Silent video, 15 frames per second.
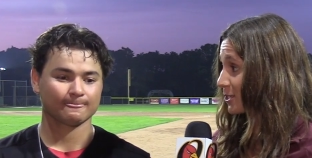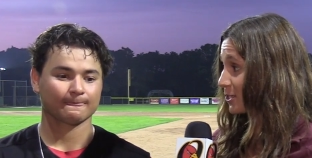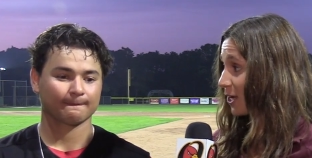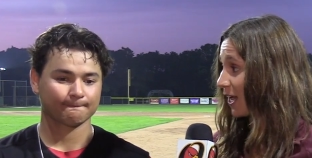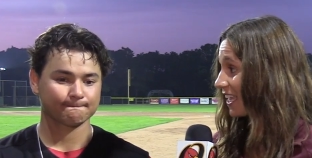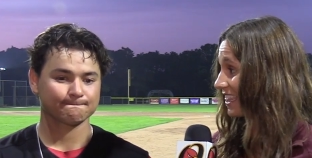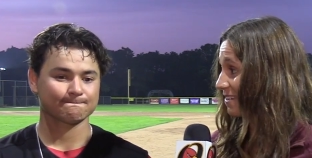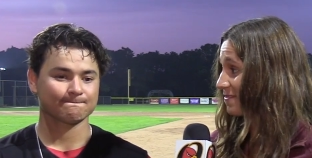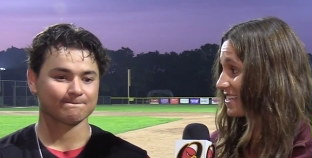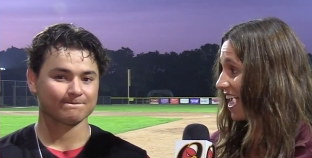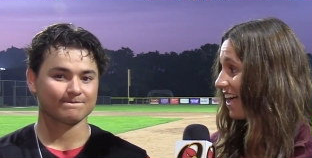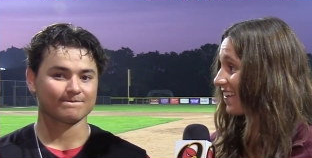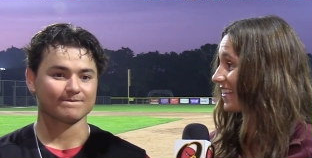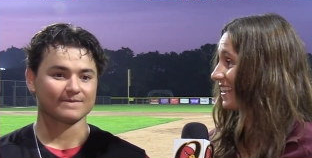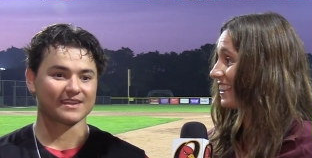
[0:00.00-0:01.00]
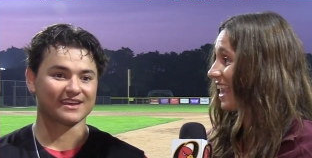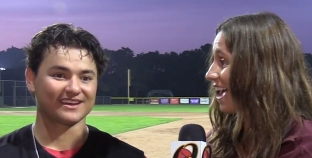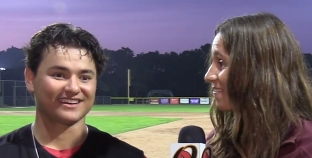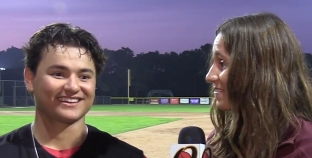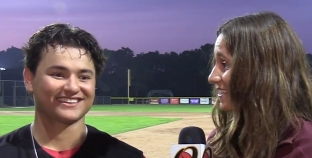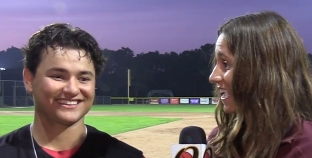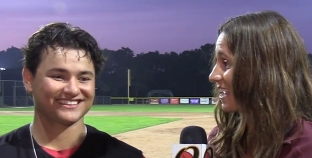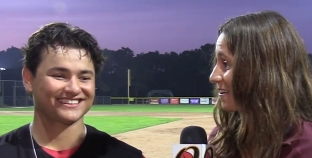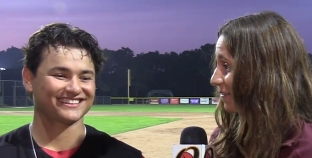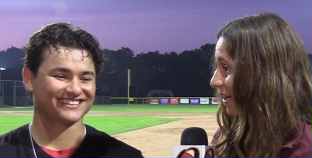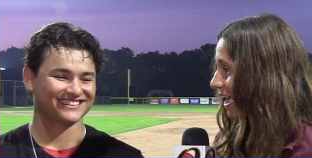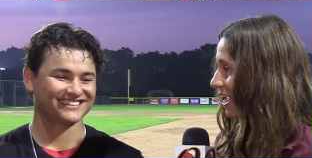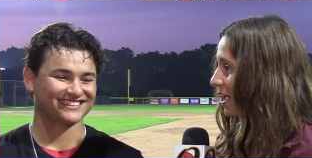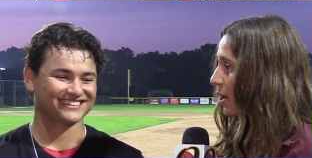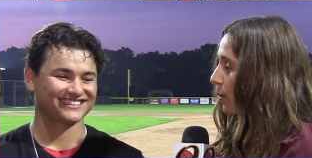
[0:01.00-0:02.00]
Speaker 1: shutting them down left and
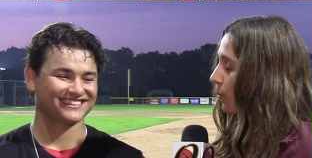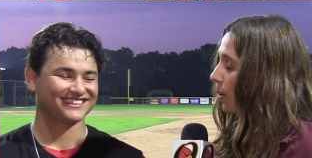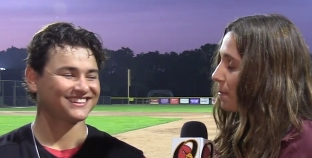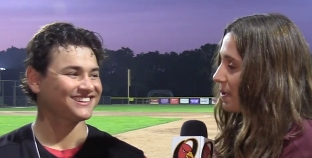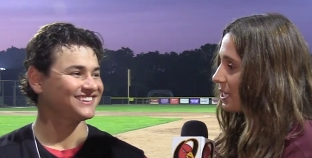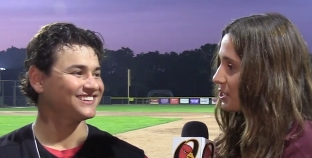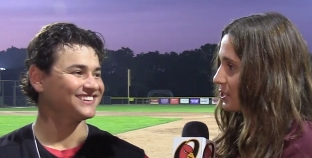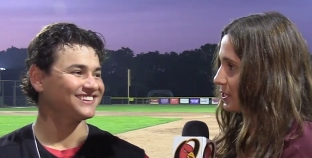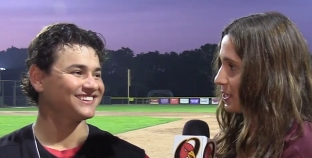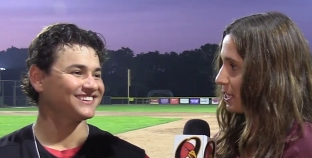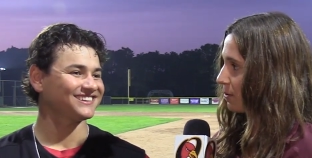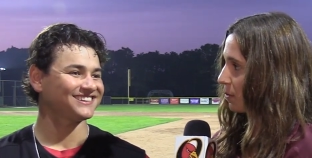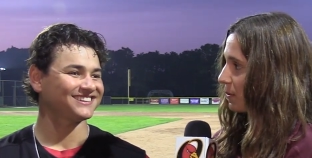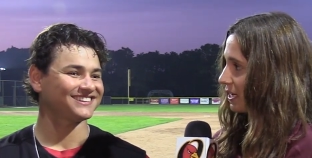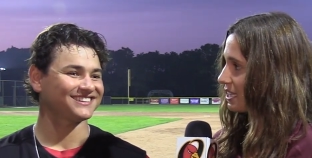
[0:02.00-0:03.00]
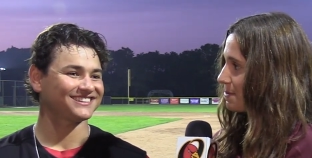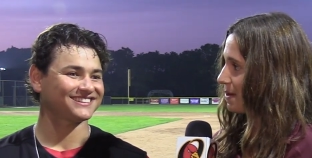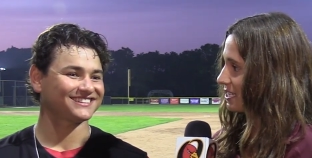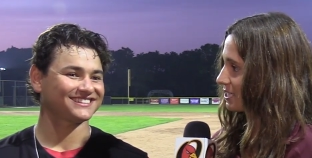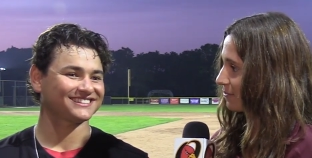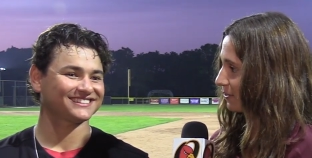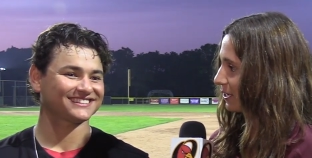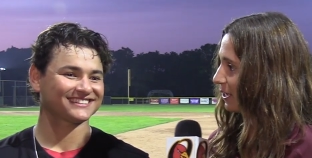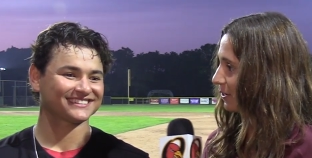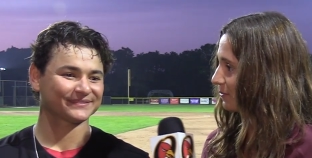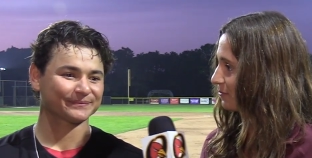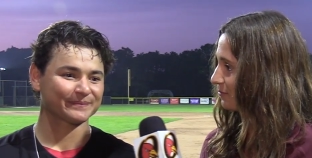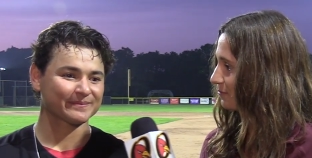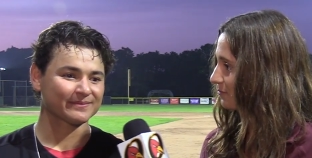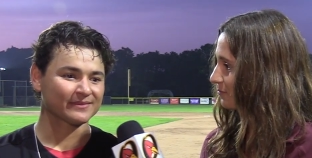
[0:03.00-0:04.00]
right. What pitches do you think were working the best for you?
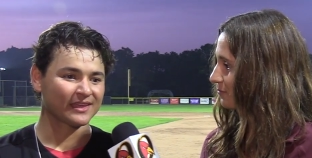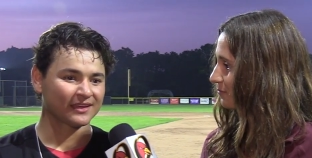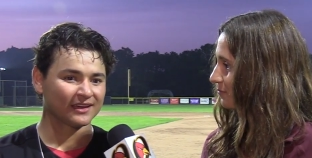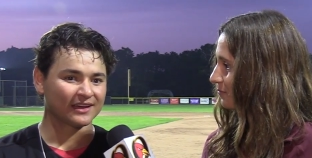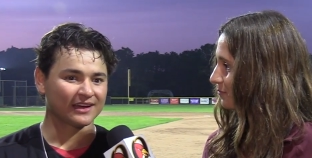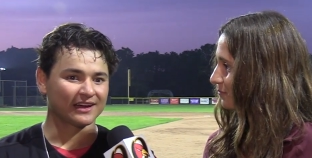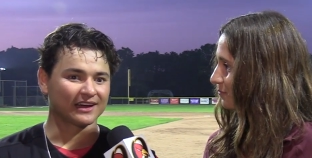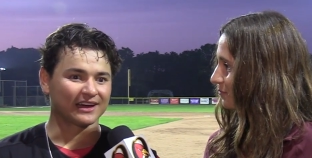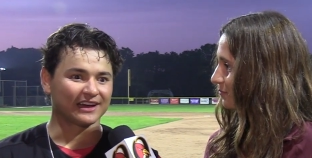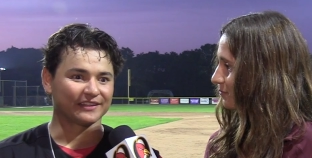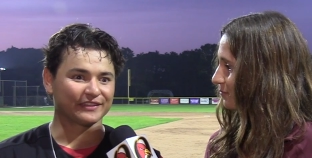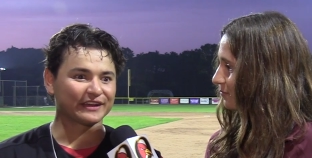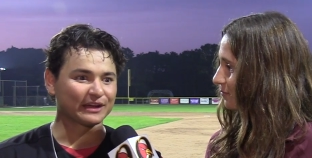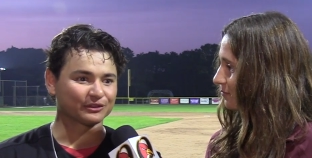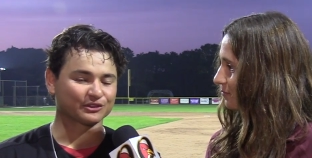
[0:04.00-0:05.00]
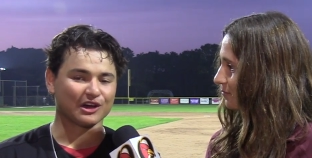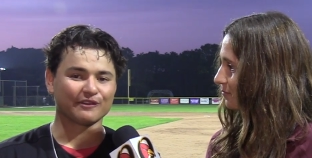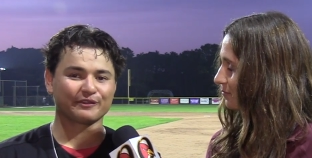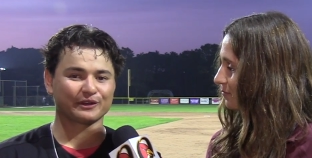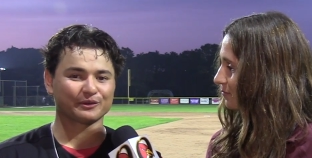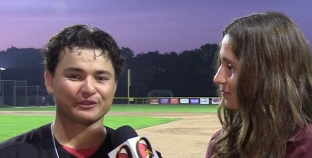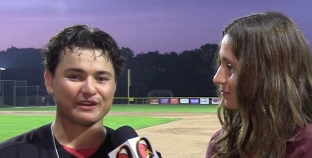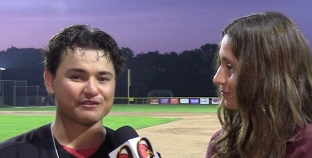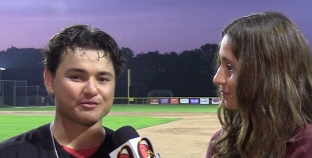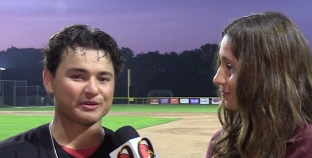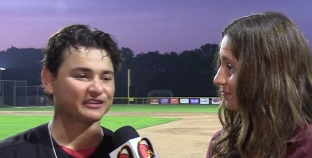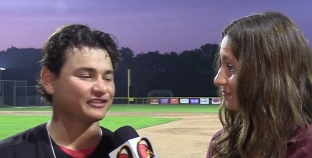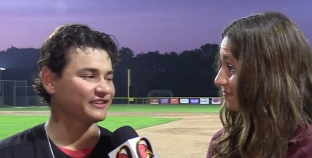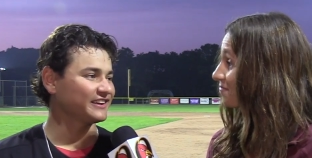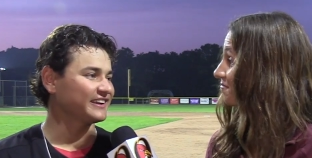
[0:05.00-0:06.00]
Speaker 2: I think I was confident with every
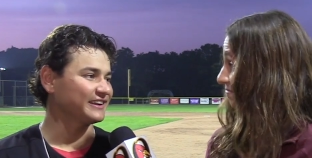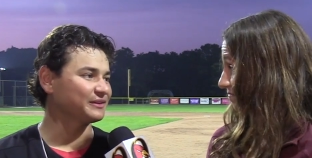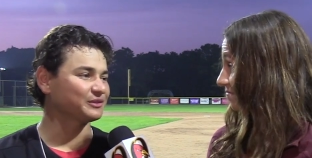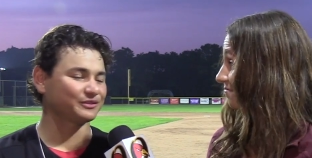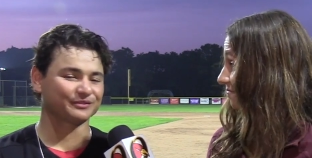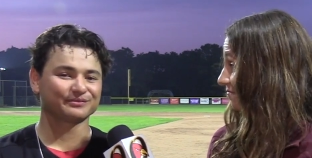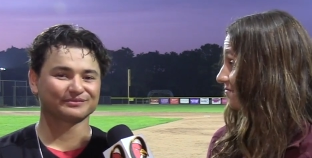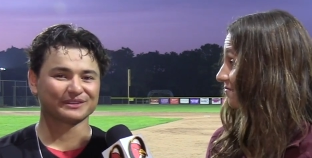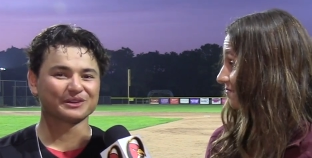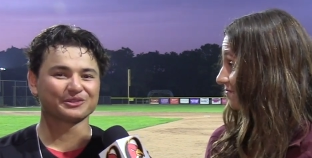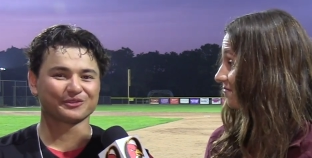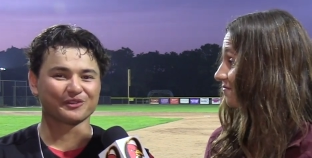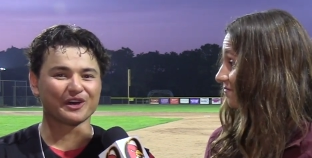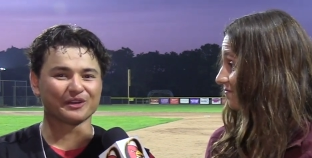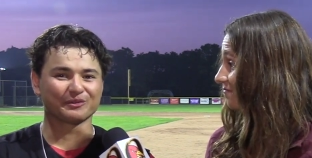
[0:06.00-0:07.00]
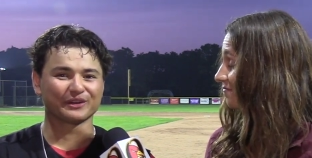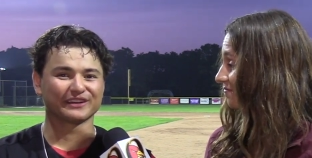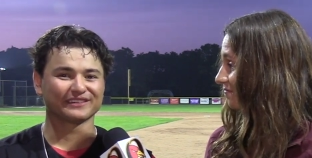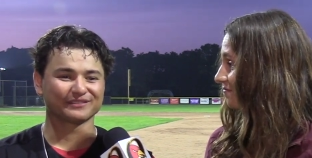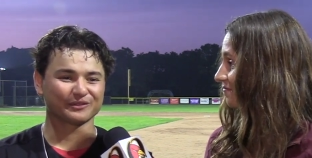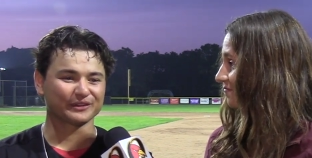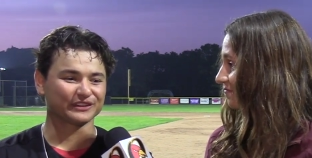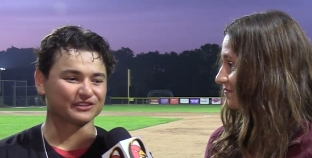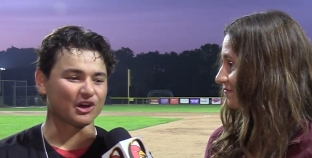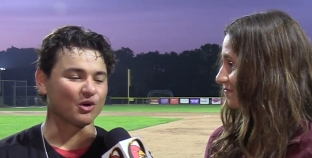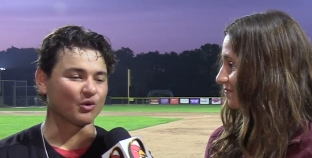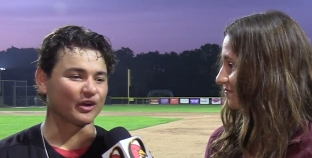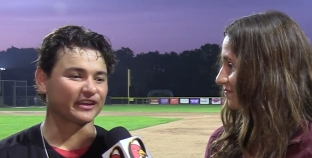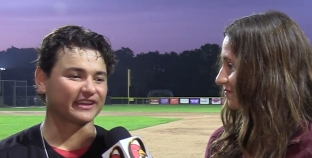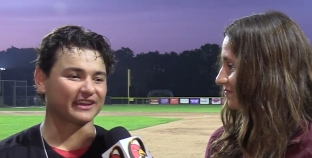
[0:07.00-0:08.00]
pitch today, and it was it was fun when when it's all
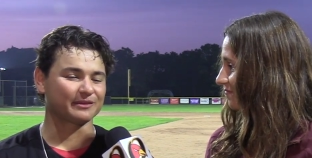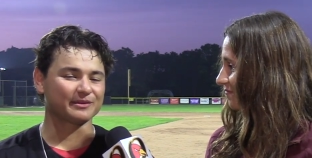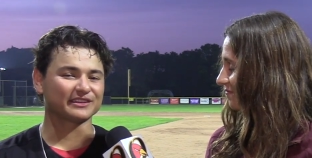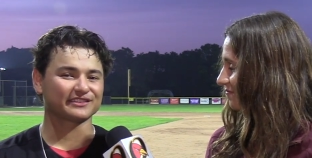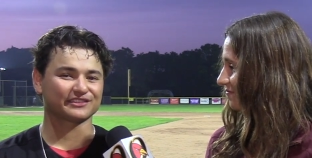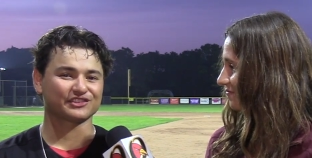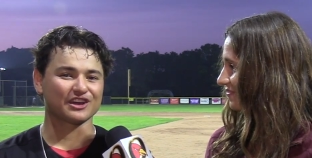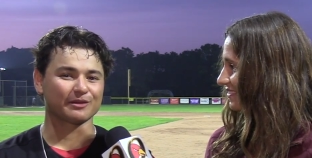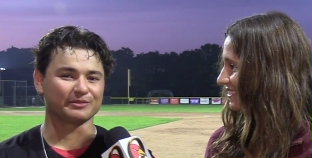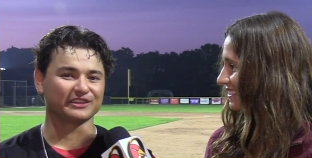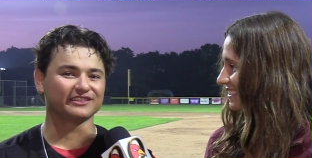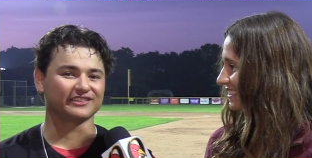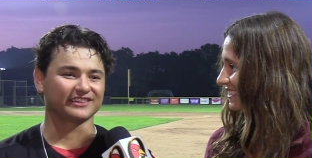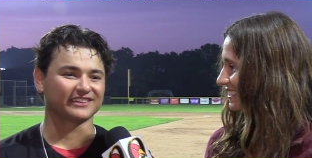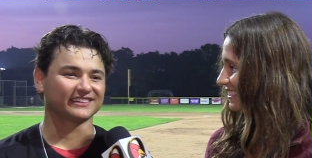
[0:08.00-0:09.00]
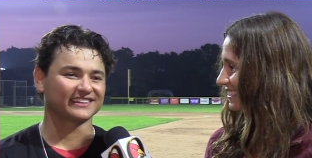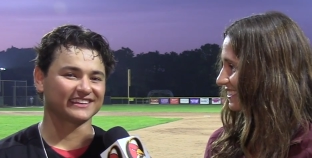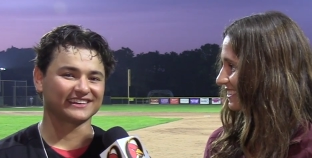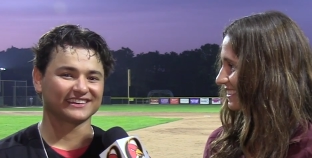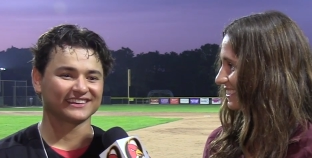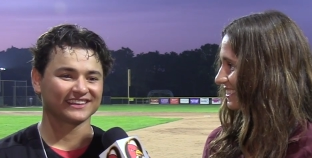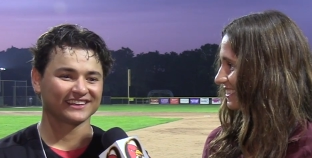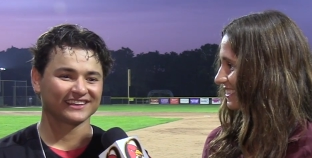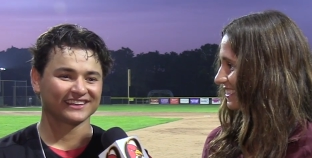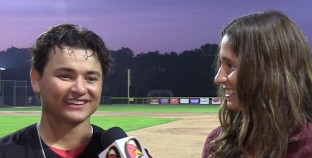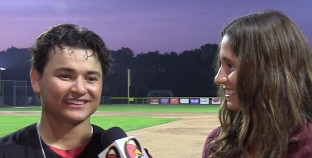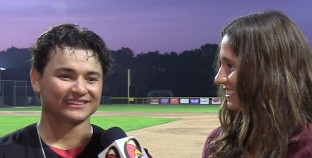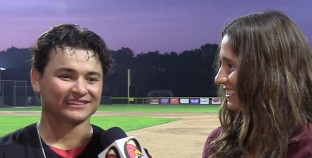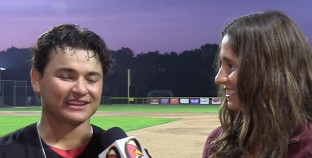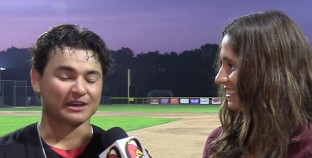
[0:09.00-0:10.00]
working. It makes the job easy, and then,
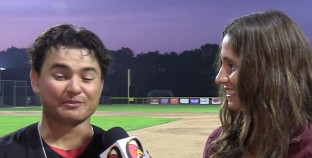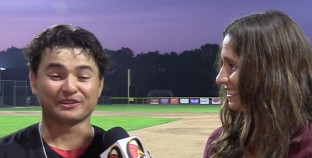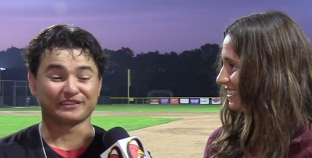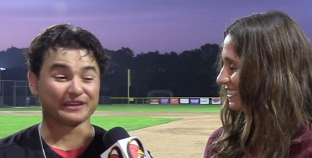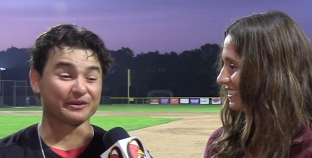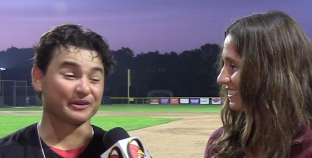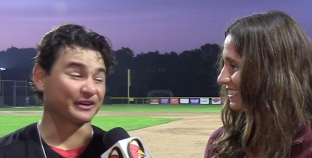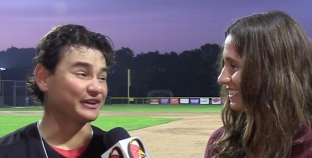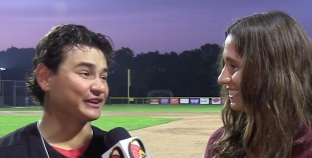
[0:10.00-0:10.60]
I mean, they were a